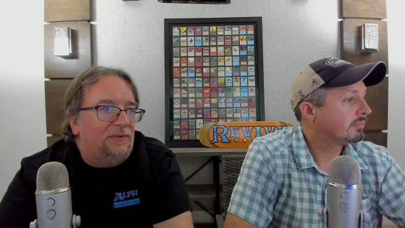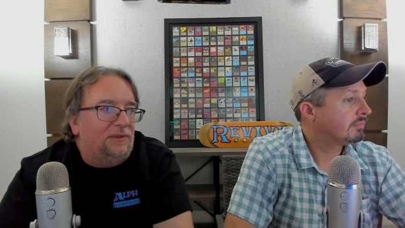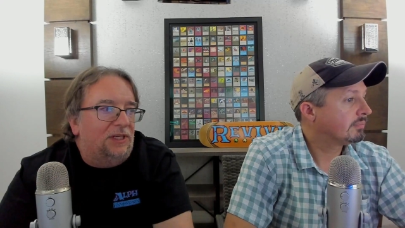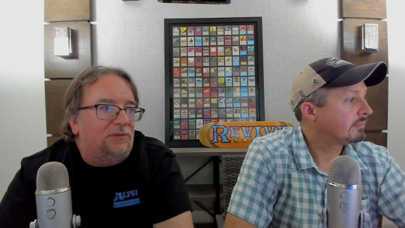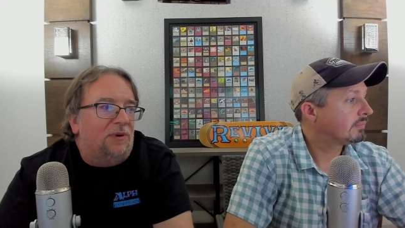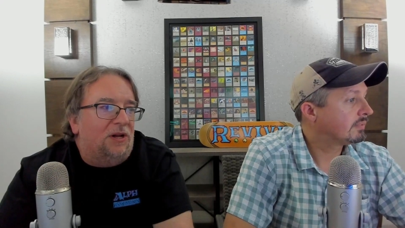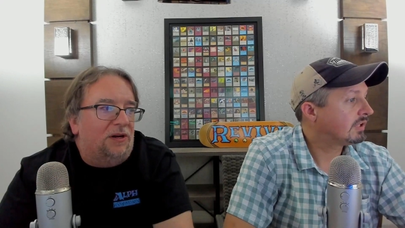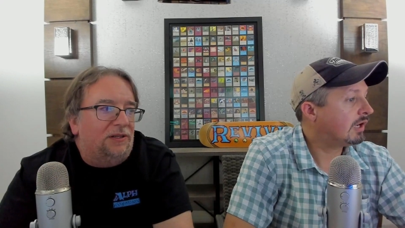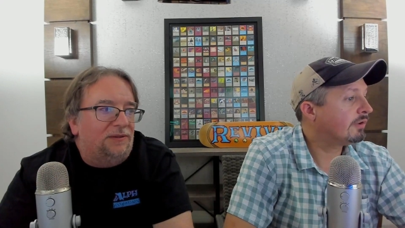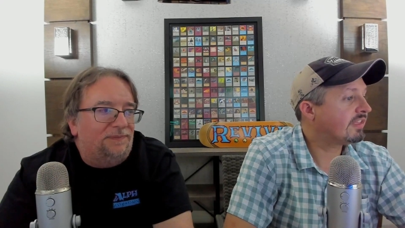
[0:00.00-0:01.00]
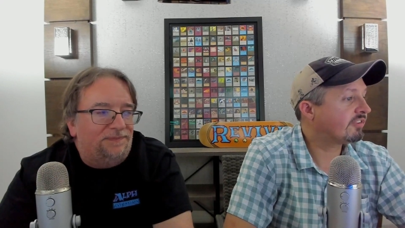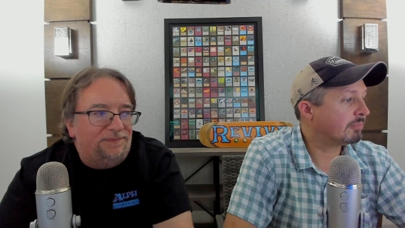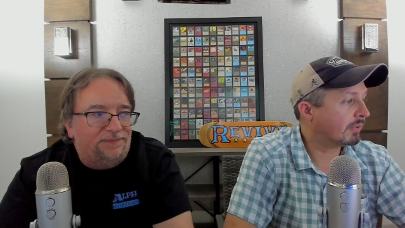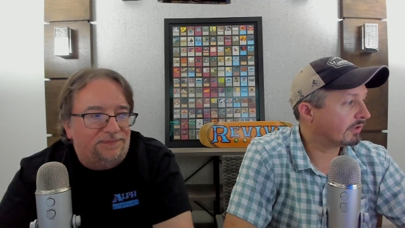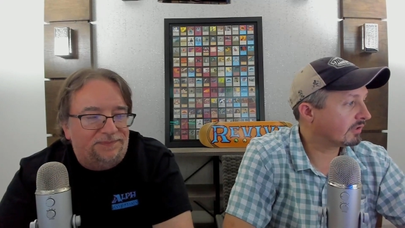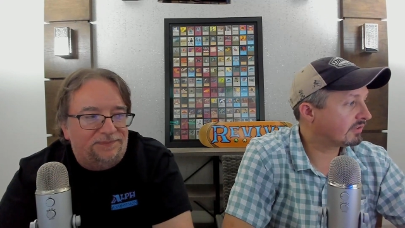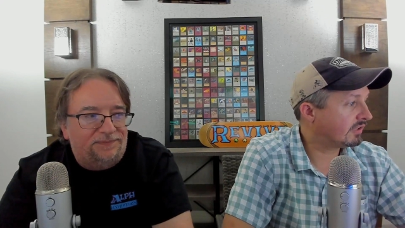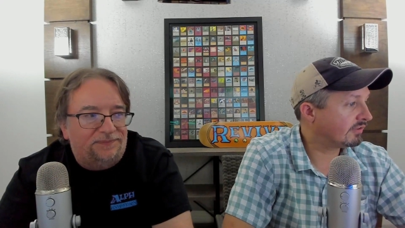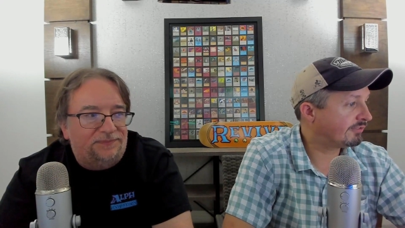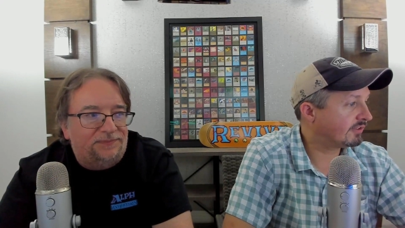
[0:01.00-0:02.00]
Speaker 1: That's Monarch. Oh, that's the Monarch there,
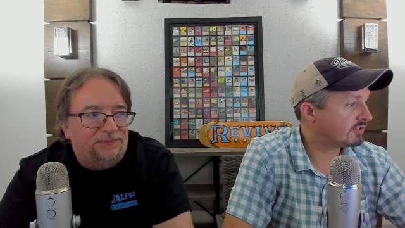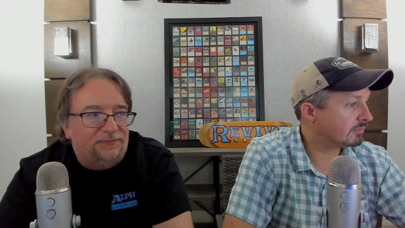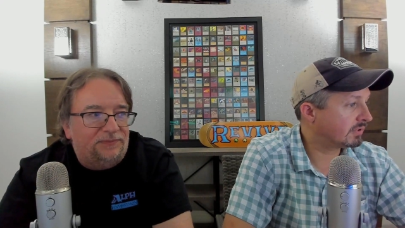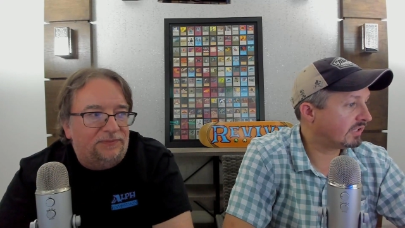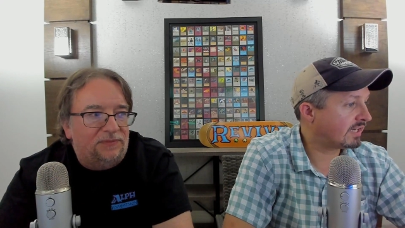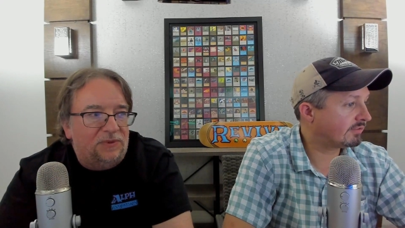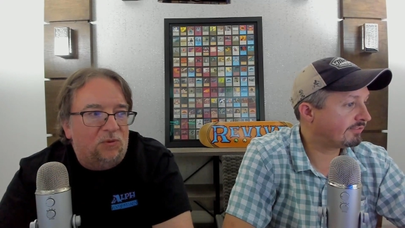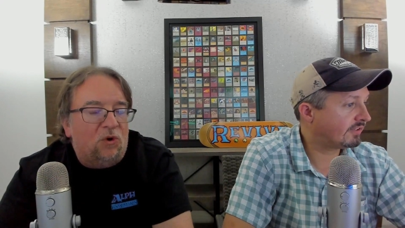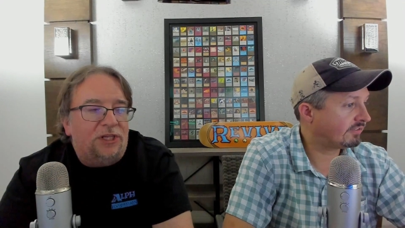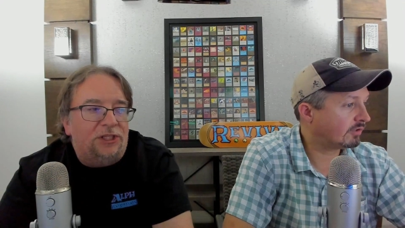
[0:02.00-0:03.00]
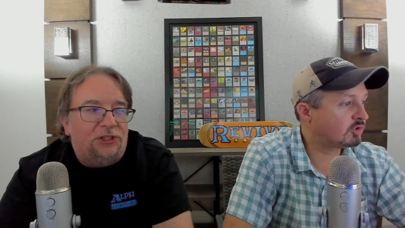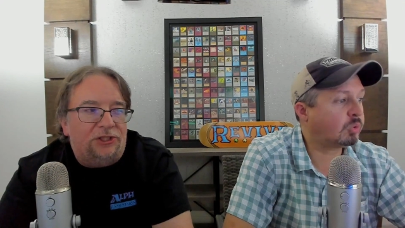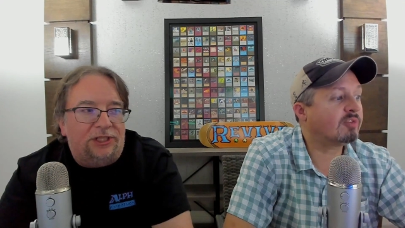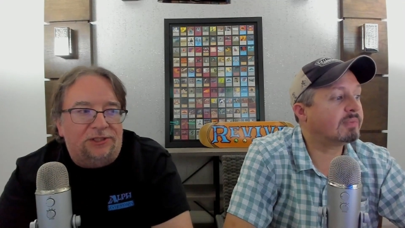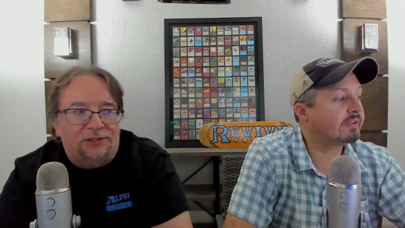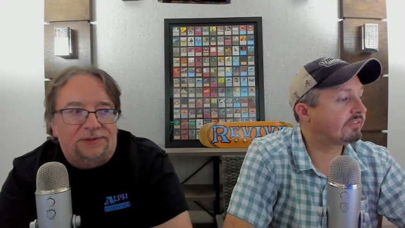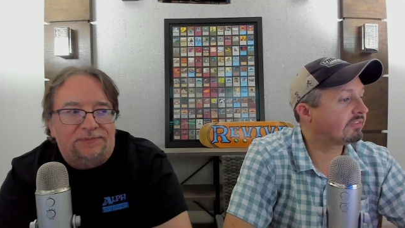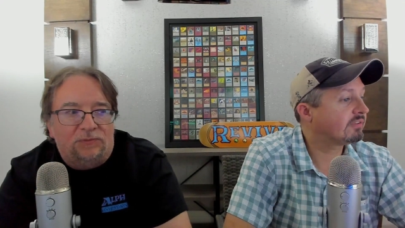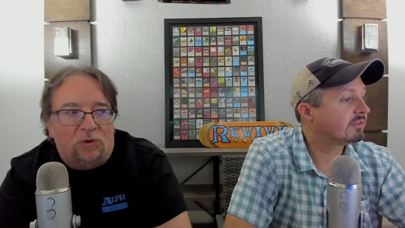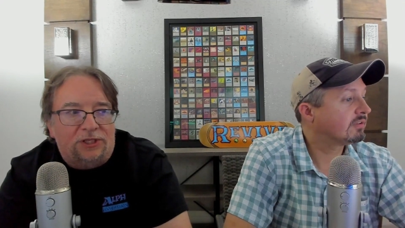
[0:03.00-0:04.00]
the Flesh and Blood Everfest. One to oh, two years. months.
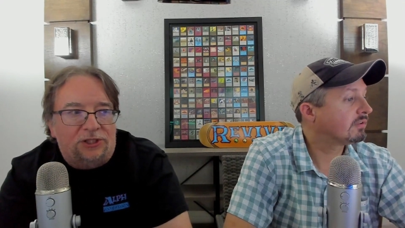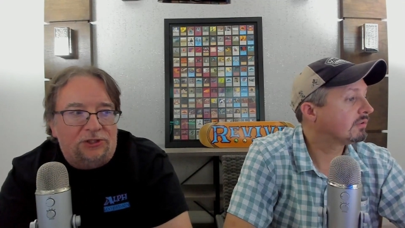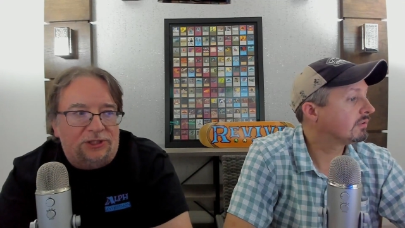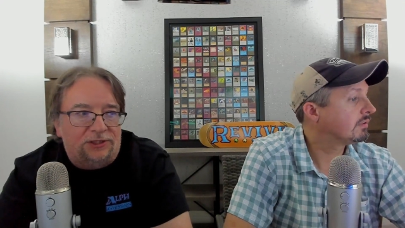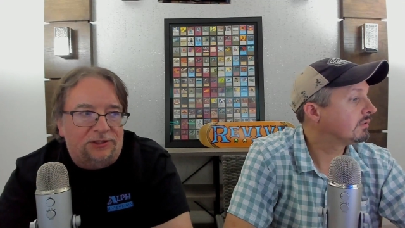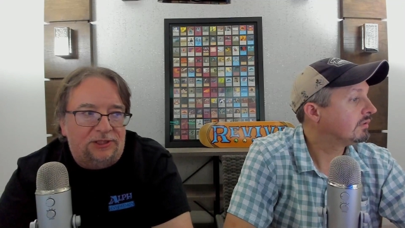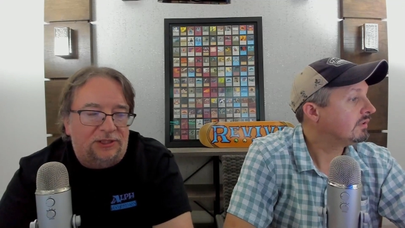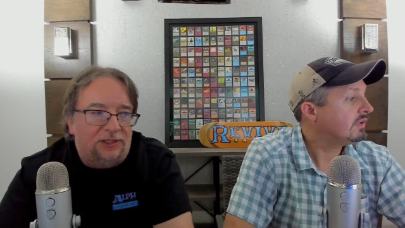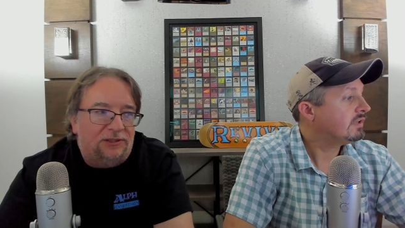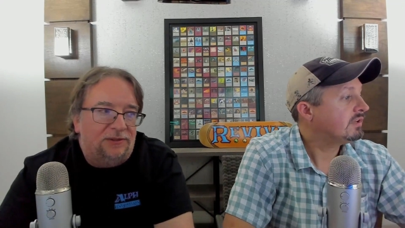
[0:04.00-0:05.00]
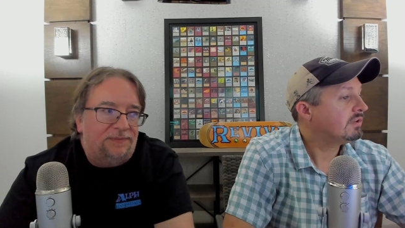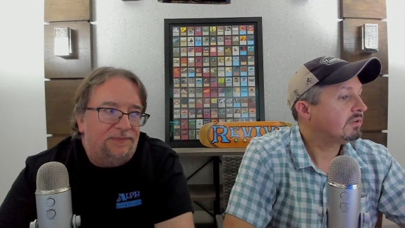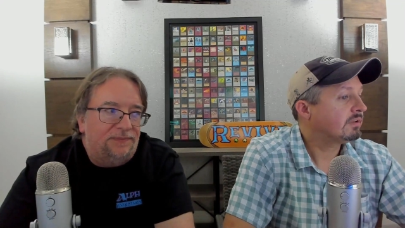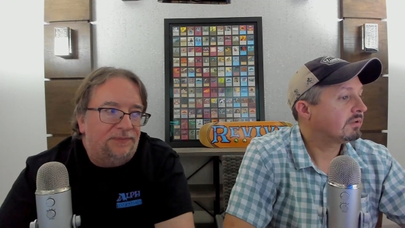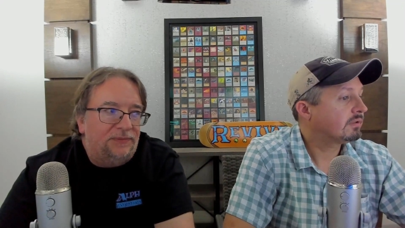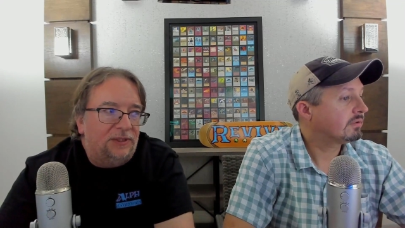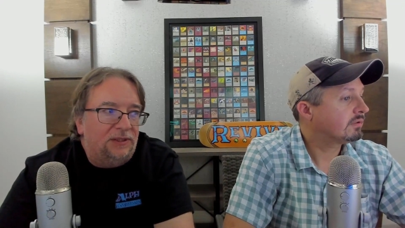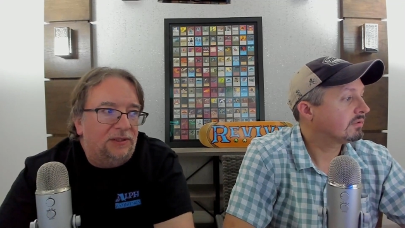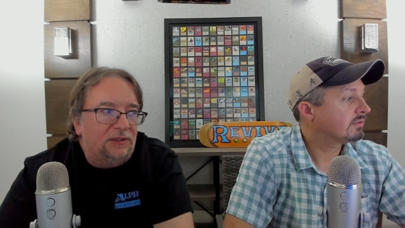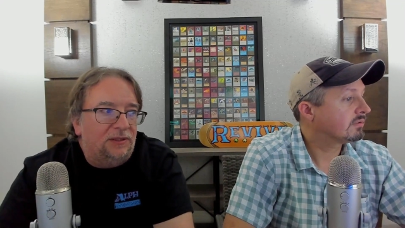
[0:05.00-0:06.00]
Speaker 2: One to two years, he says.
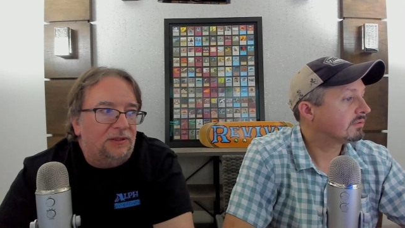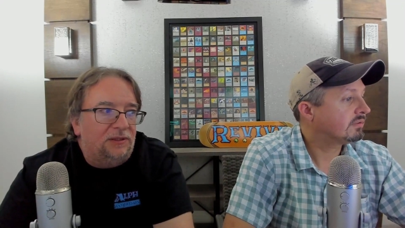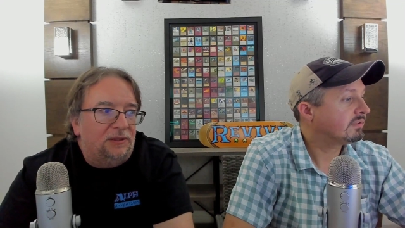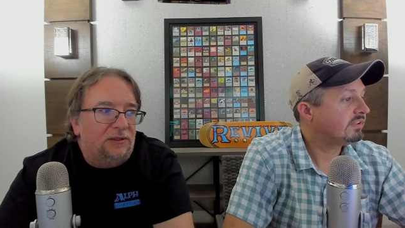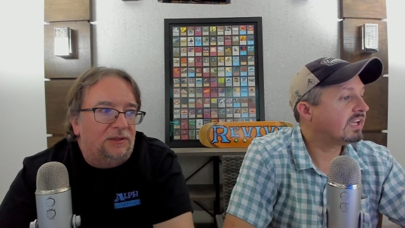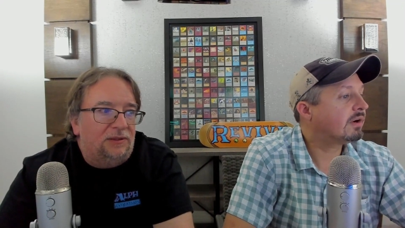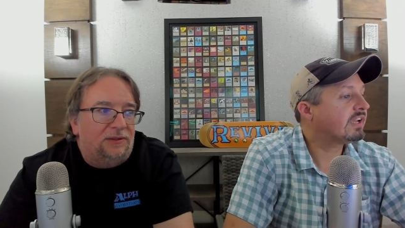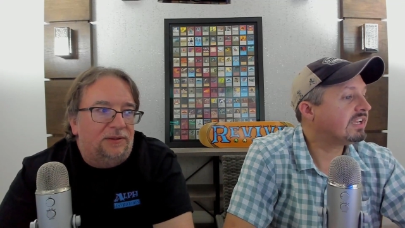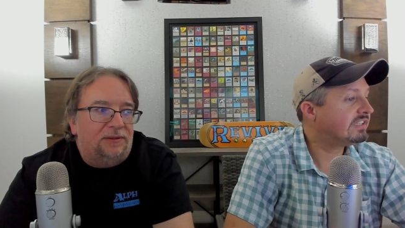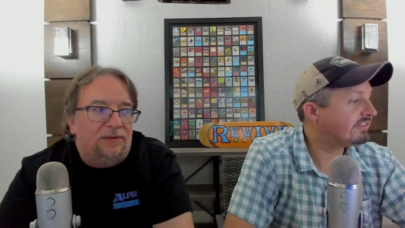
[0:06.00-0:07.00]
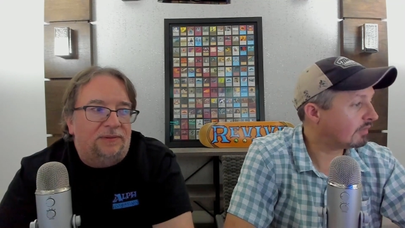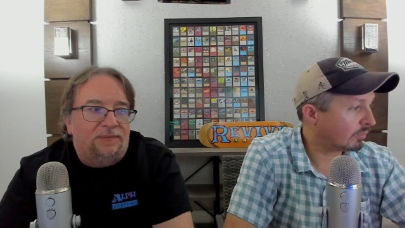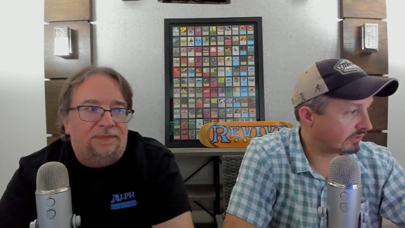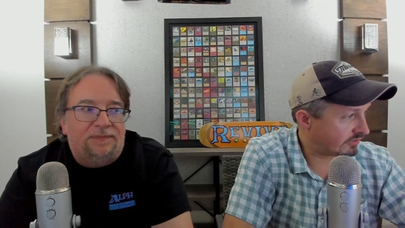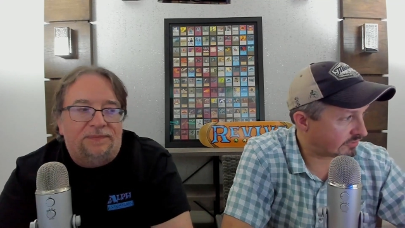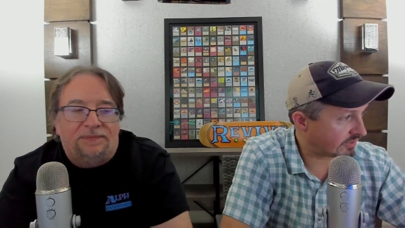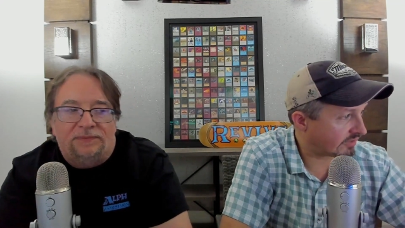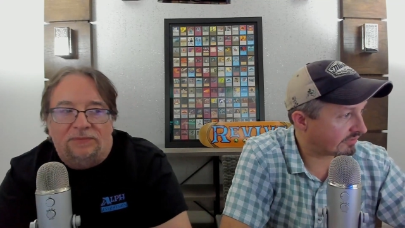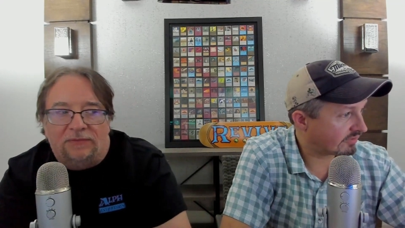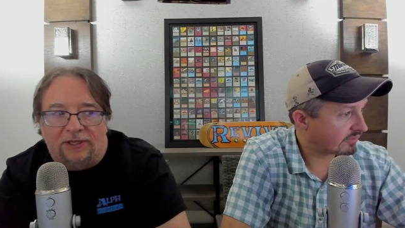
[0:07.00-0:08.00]
Speaker 1: Yeah, okay, he did say one to two
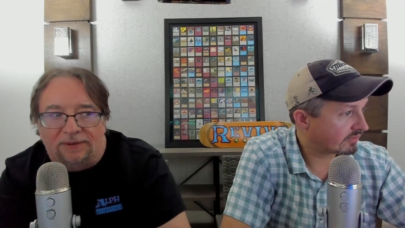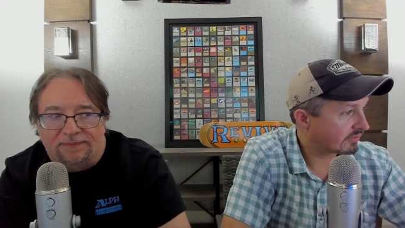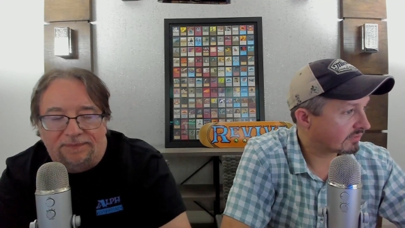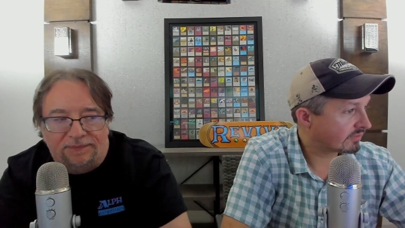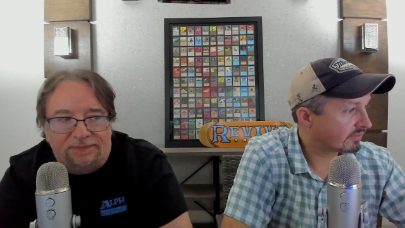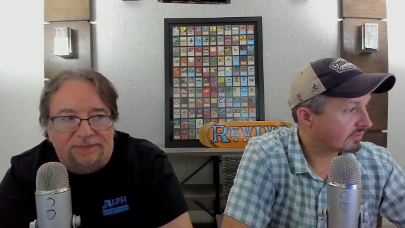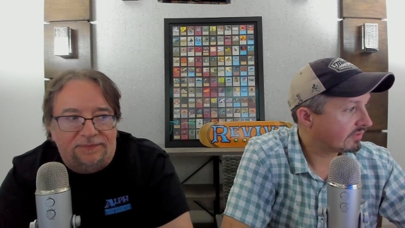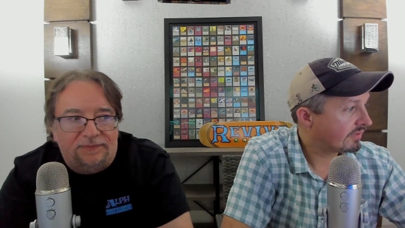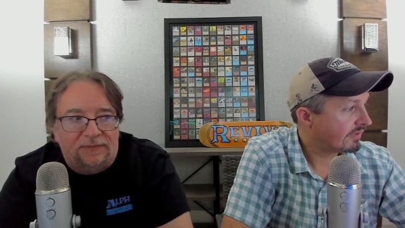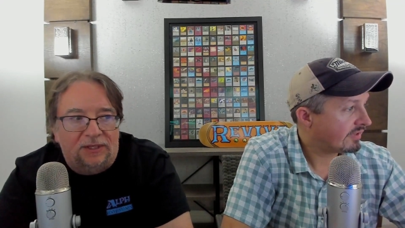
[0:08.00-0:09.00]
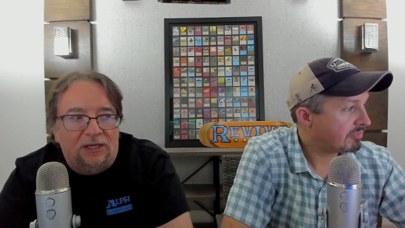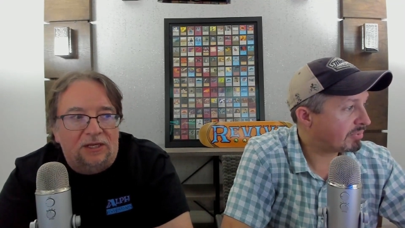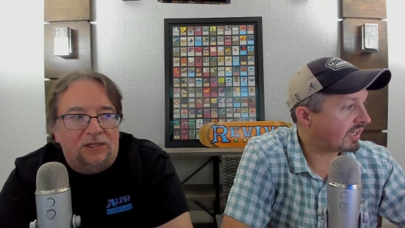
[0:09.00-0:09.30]
years. Yeah. But I